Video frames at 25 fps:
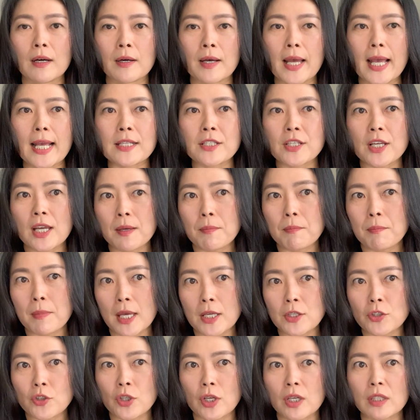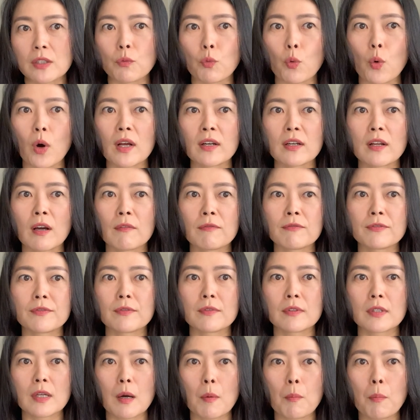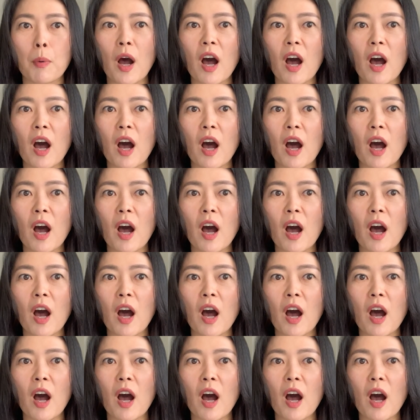as I mentioned, one of the